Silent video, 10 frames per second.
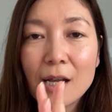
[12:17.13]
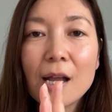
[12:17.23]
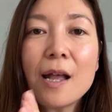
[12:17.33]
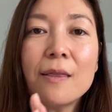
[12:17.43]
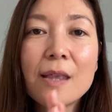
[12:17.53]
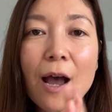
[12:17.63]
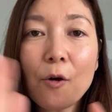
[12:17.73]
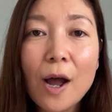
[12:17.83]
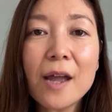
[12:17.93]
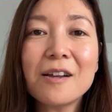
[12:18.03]
And
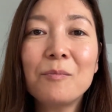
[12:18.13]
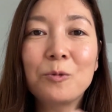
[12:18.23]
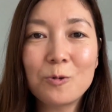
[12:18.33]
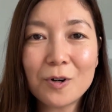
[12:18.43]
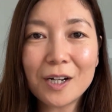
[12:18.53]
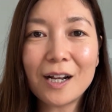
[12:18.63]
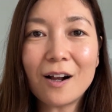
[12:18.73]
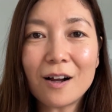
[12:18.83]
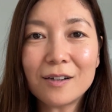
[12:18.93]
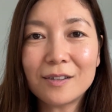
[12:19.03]
now I am working
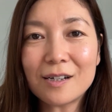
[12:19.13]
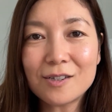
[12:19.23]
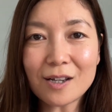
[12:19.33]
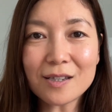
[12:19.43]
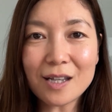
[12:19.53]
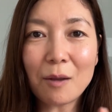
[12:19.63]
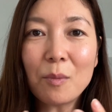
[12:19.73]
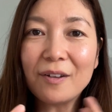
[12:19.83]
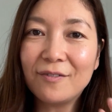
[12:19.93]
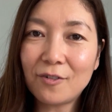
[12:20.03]
on adjusting
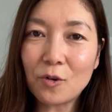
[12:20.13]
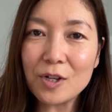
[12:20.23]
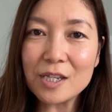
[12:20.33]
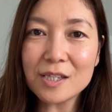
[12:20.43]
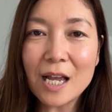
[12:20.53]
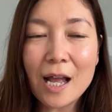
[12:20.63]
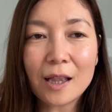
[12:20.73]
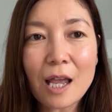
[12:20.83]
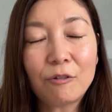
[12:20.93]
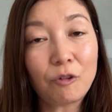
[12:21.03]
my voice.
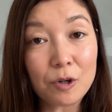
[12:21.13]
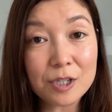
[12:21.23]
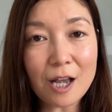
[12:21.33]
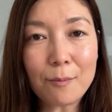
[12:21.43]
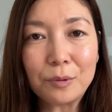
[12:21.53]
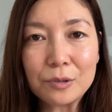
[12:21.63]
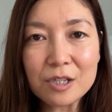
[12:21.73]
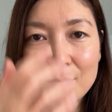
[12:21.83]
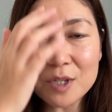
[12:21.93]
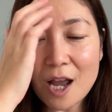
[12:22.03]
Like for example,
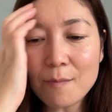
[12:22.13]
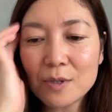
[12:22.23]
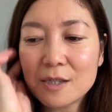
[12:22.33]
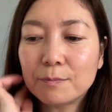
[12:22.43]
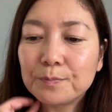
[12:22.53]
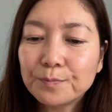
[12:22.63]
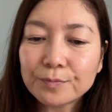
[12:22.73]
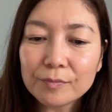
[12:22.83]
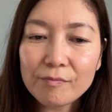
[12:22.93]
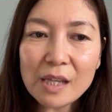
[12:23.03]
sometimes
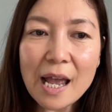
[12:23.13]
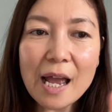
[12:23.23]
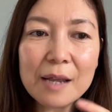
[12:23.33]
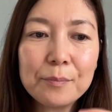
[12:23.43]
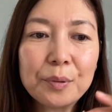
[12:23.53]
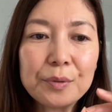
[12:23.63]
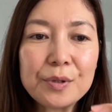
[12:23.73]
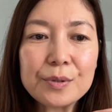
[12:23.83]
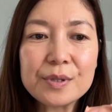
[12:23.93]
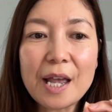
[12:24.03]
I
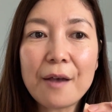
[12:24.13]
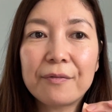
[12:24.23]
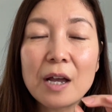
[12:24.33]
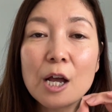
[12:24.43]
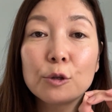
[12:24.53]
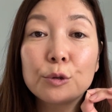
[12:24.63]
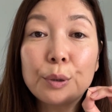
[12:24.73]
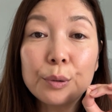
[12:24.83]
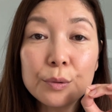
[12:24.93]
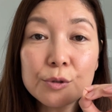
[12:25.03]
produce F
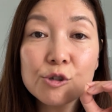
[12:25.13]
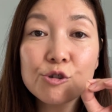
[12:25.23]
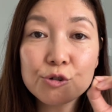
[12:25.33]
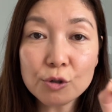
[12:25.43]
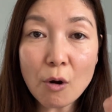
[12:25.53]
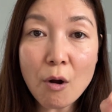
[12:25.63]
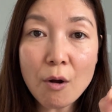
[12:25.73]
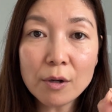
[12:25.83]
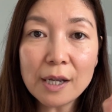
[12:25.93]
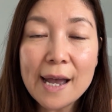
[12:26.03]
too
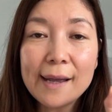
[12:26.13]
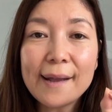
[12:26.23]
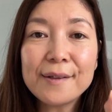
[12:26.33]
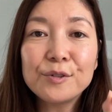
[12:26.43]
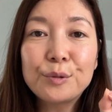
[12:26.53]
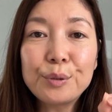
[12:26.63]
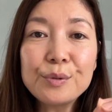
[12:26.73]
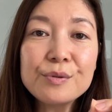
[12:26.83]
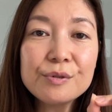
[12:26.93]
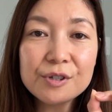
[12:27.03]
strong and
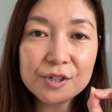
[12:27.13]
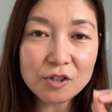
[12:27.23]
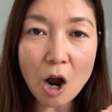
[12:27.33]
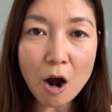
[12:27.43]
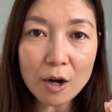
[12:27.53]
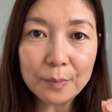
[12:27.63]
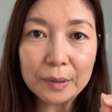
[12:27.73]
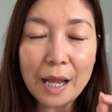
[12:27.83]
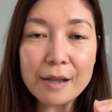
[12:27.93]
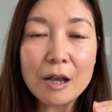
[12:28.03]
too sharp,
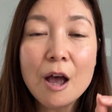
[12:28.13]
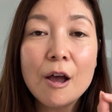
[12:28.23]
like